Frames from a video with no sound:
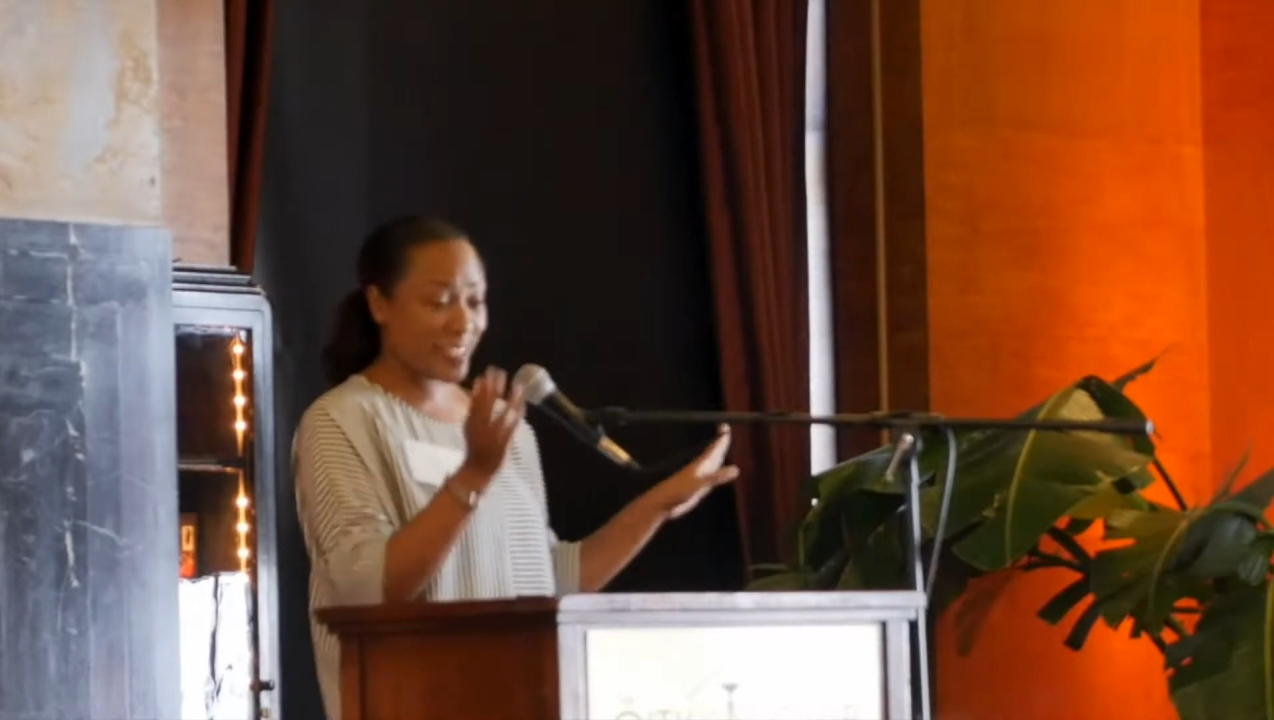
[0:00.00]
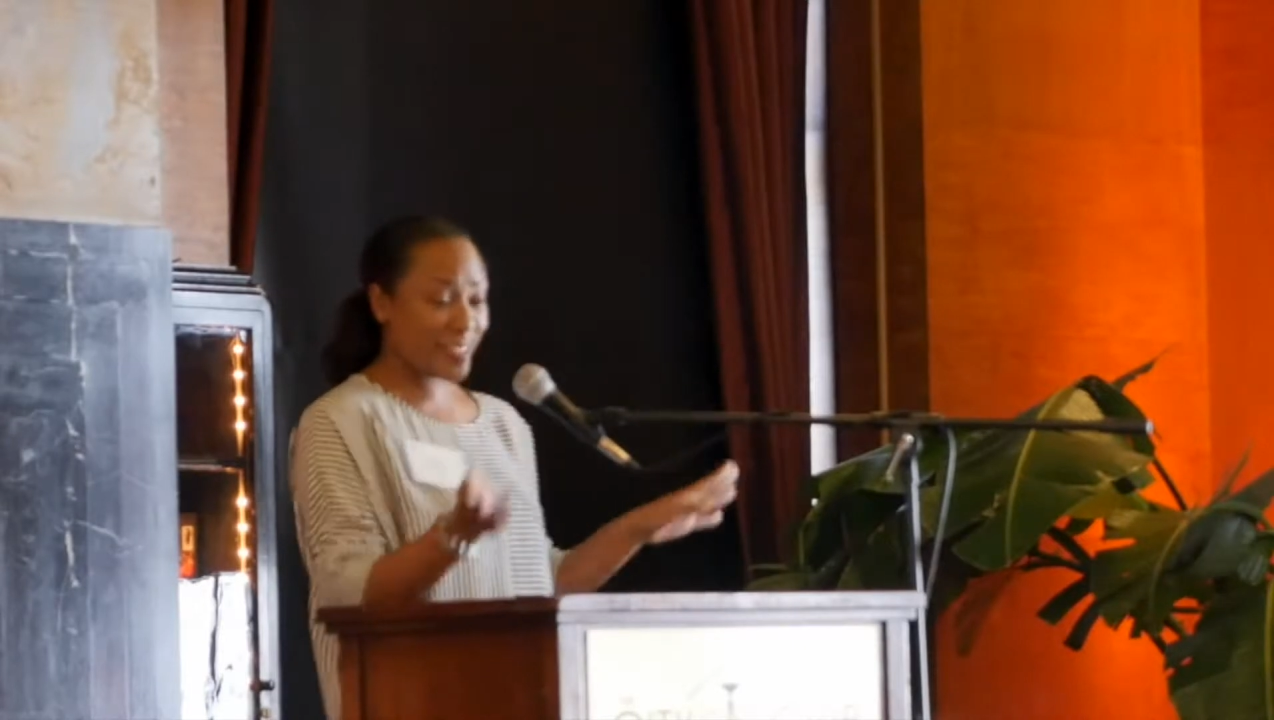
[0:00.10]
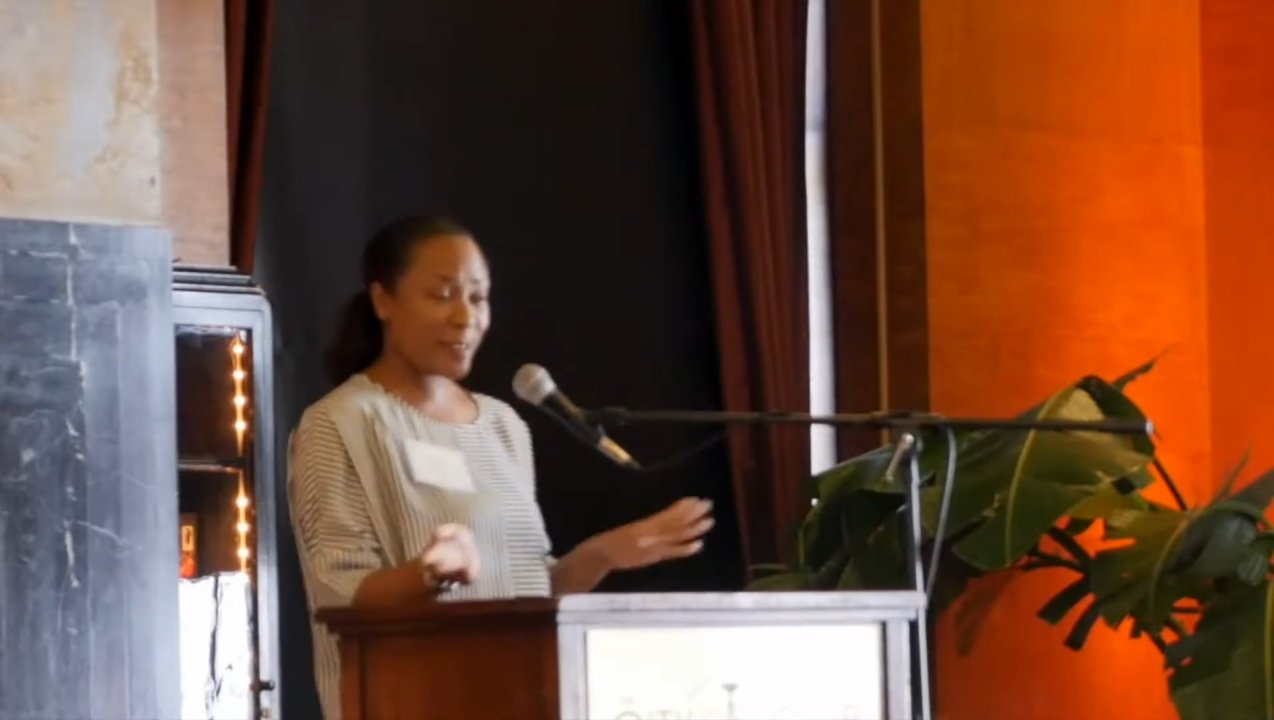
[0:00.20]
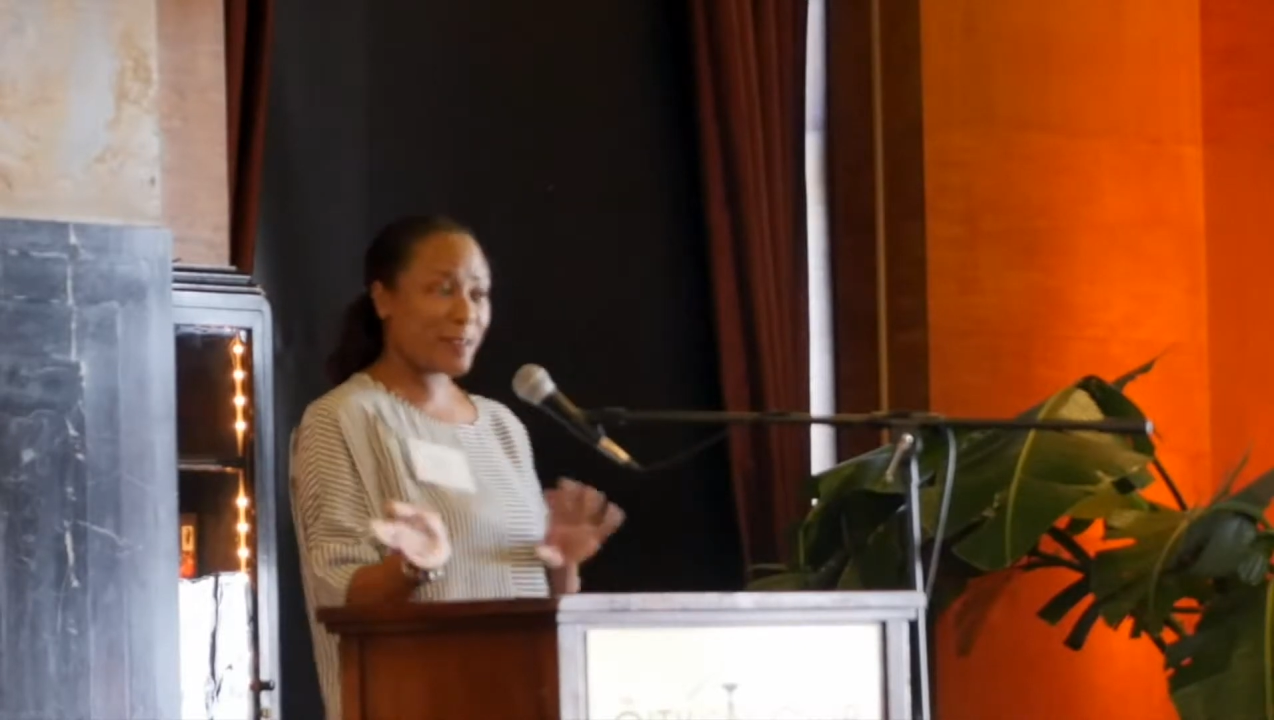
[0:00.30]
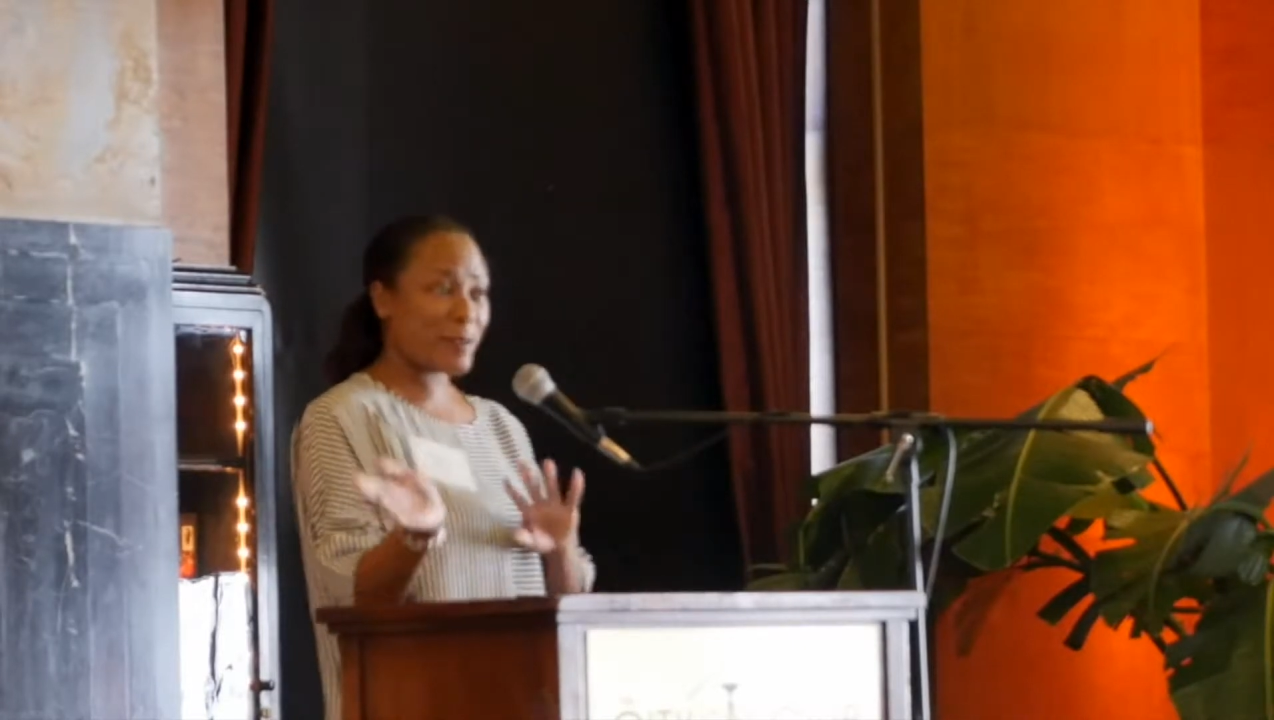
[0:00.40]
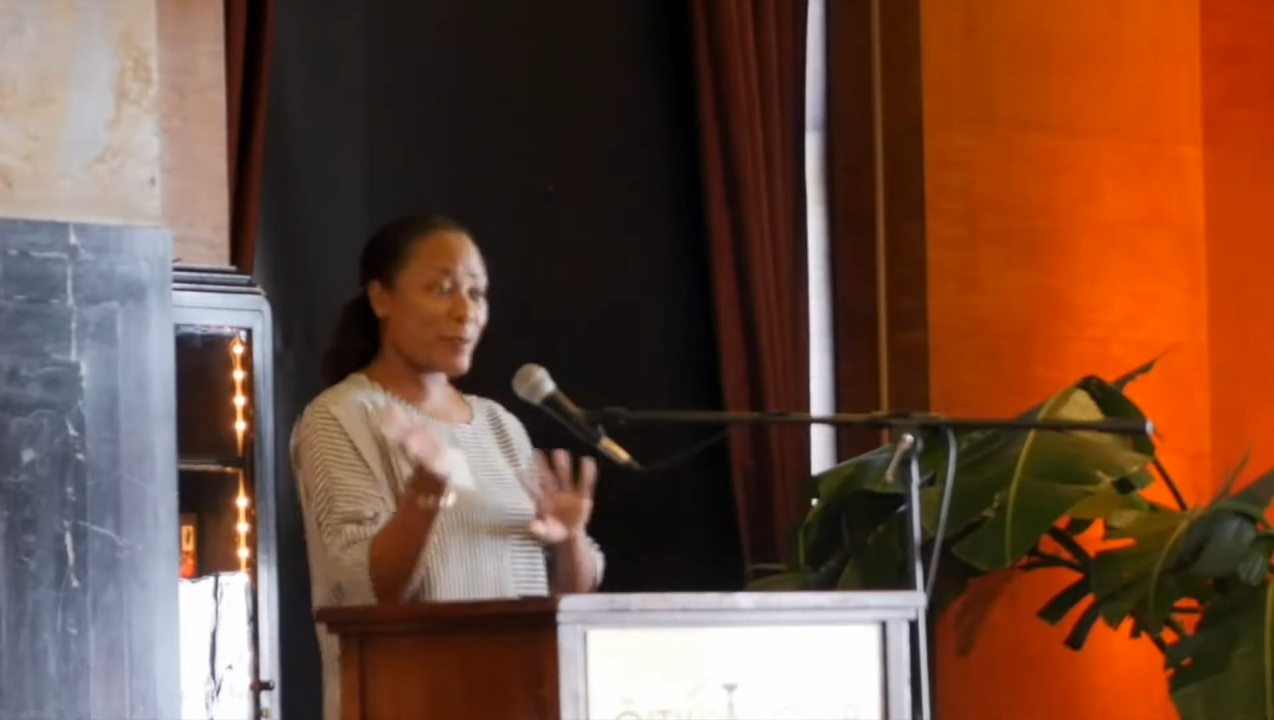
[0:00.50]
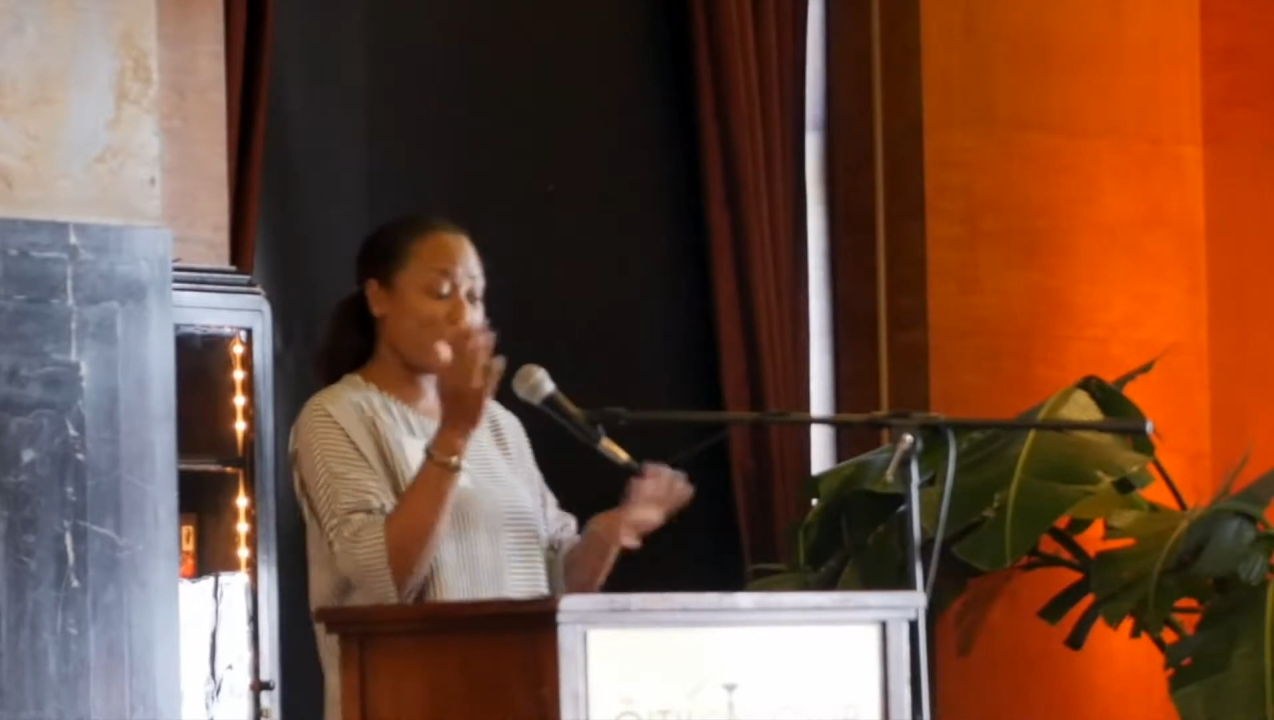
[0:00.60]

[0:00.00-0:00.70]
it,